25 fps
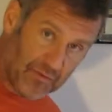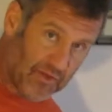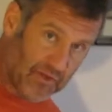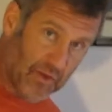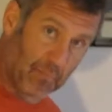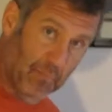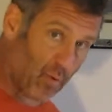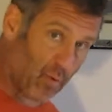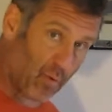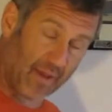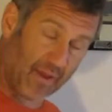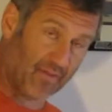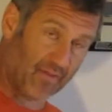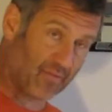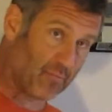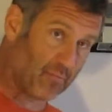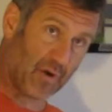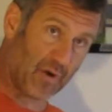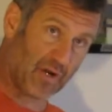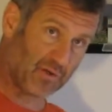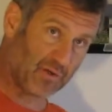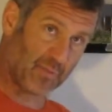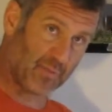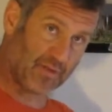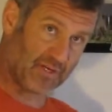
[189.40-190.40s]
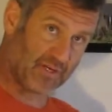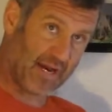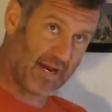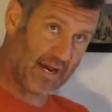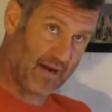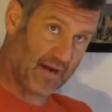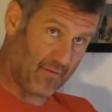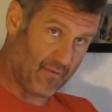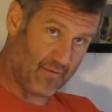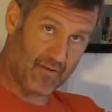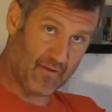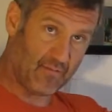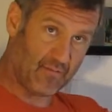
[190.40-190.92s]
point is much, much higher
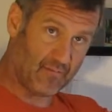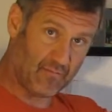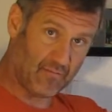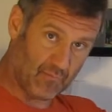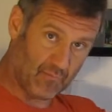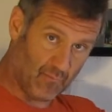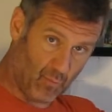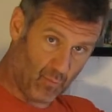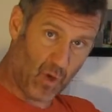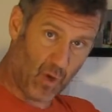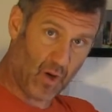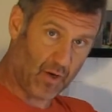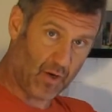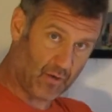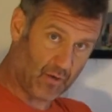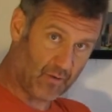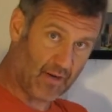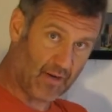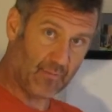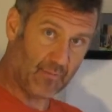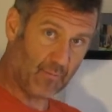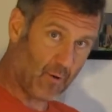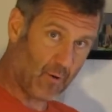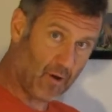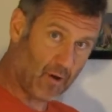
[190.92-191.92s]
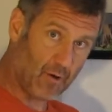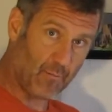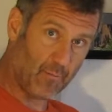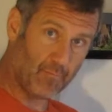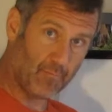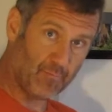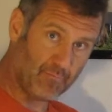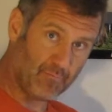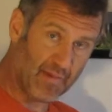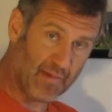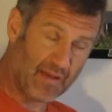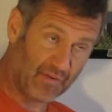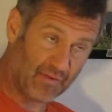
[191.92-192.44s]
than water, right? Water
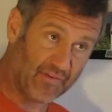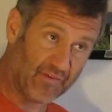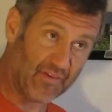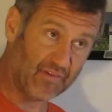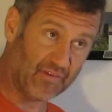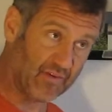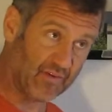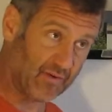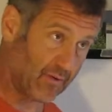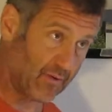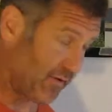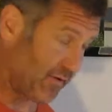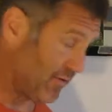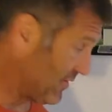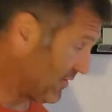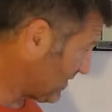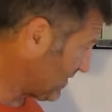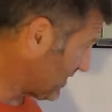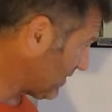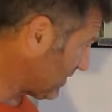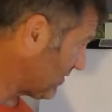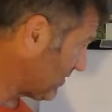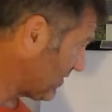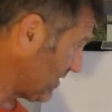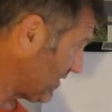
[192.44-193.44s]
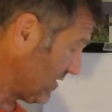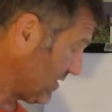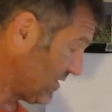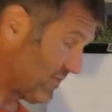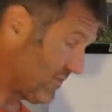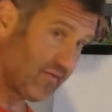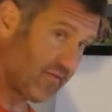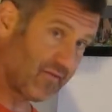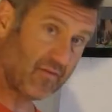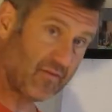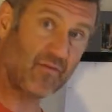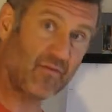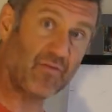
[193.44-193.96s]
melts at 0 degrees Celsius,
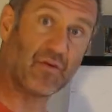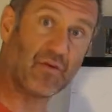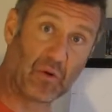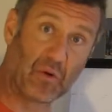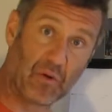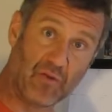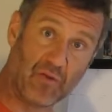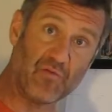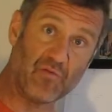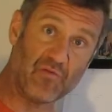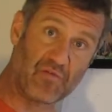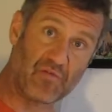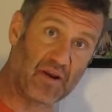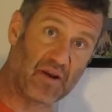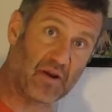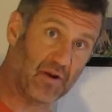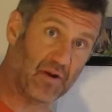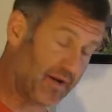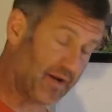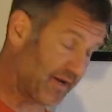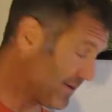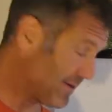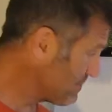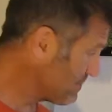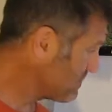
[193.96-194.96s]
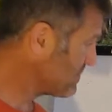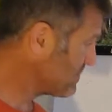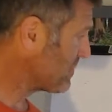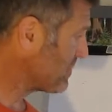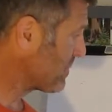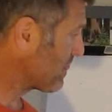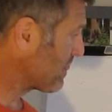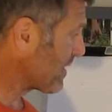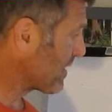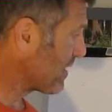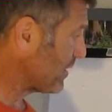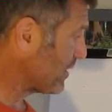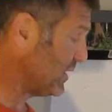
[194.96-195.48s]
32 Fahrenheit.
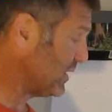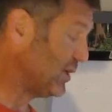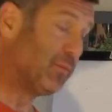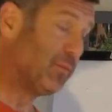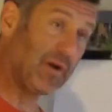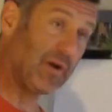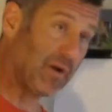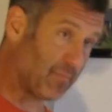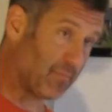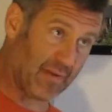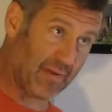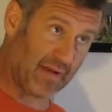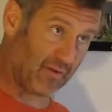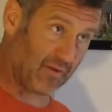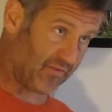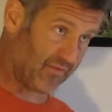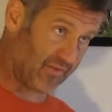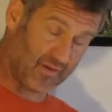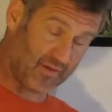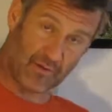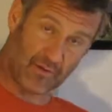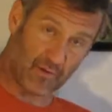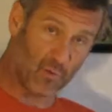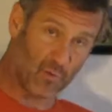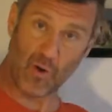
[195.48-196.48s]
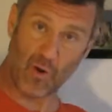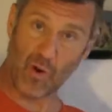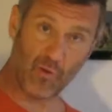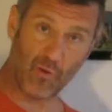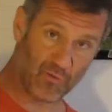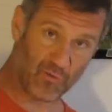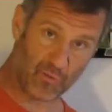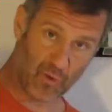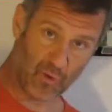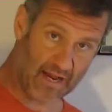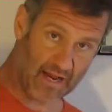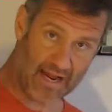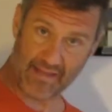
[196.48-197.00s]
Aluminum melts at who knows what,
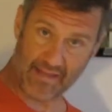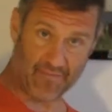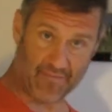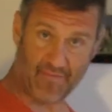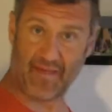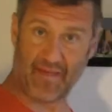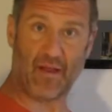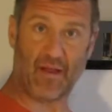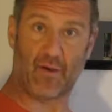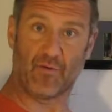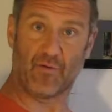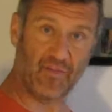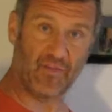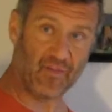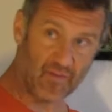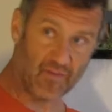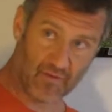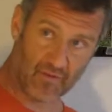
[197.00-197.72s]
thousands of